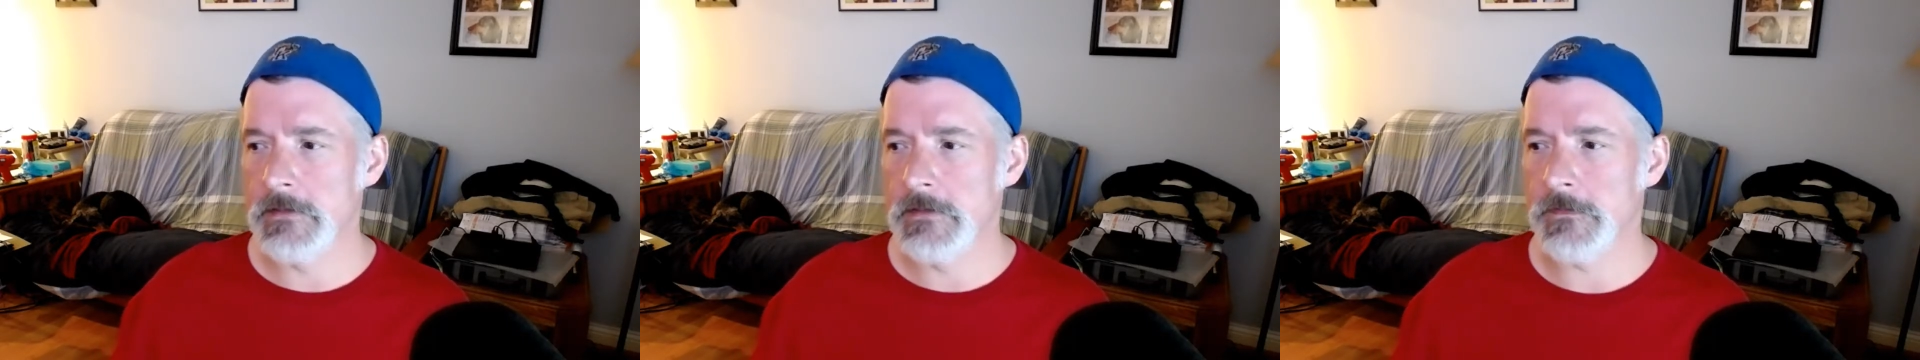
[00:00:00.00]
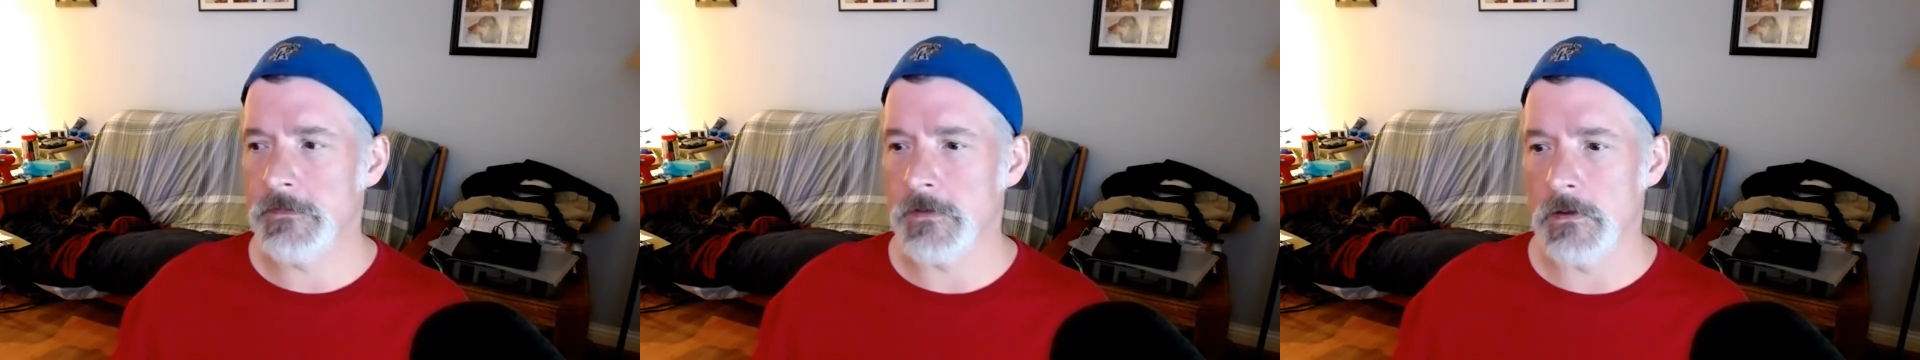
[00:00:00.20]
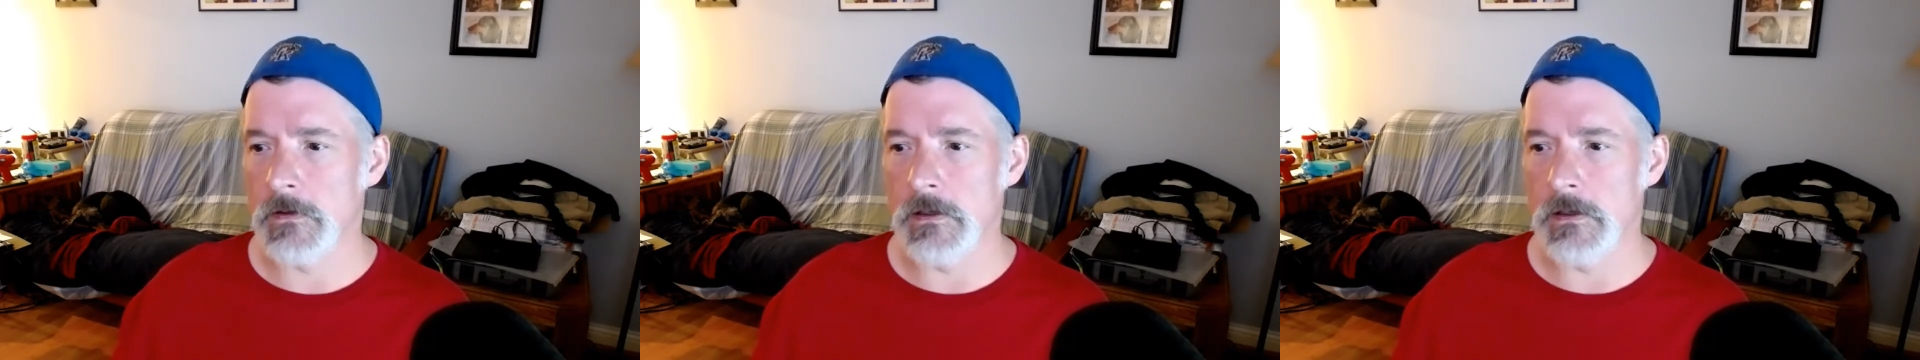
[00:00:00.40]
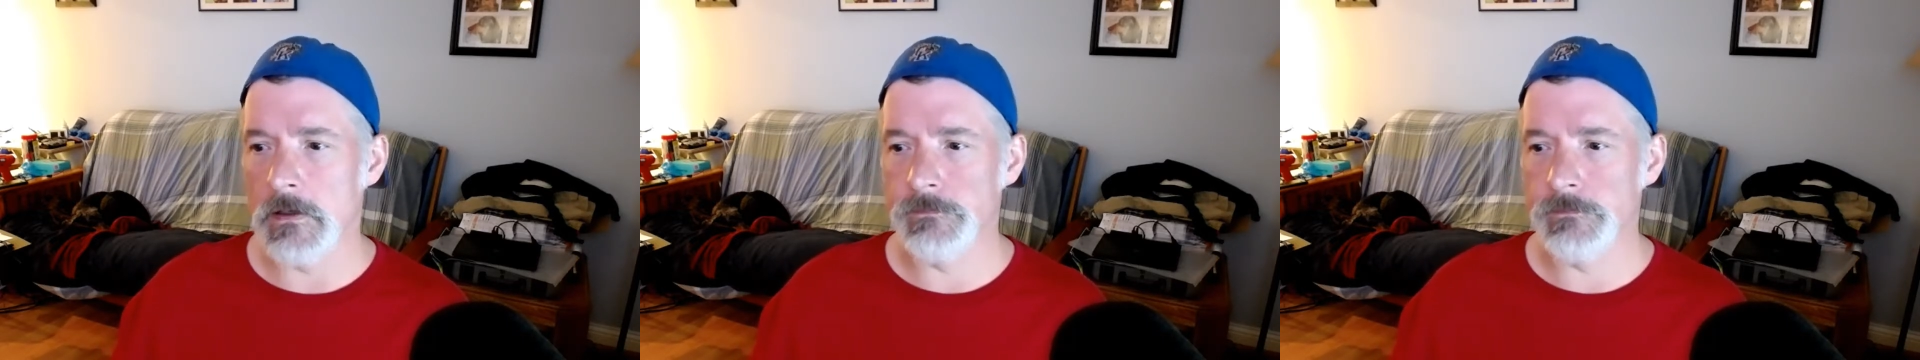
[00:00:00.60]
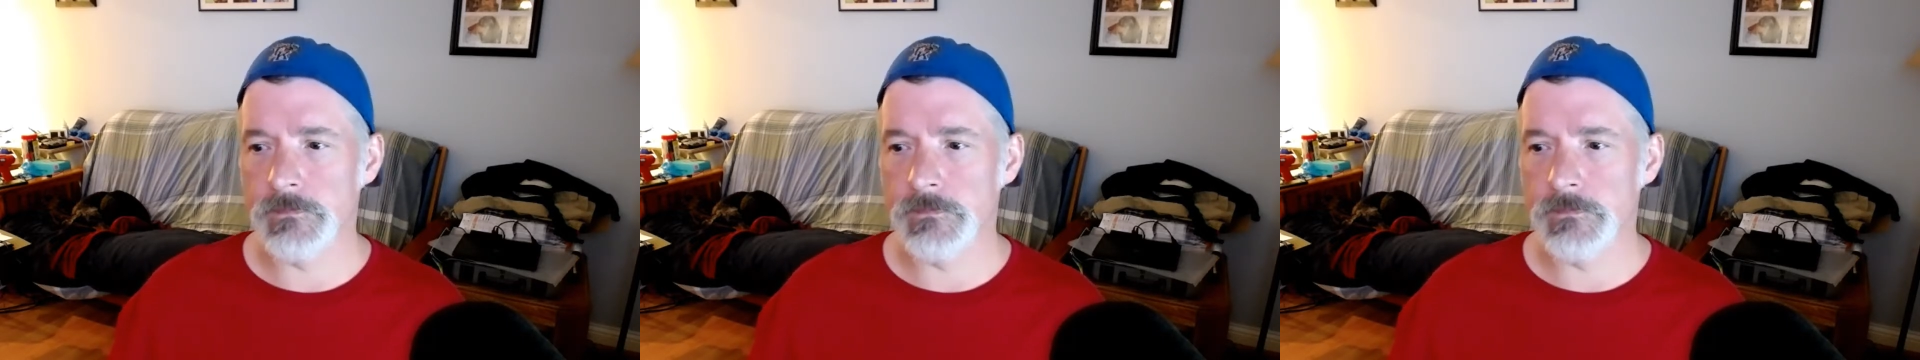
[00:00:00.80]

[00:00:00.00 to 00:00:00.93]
for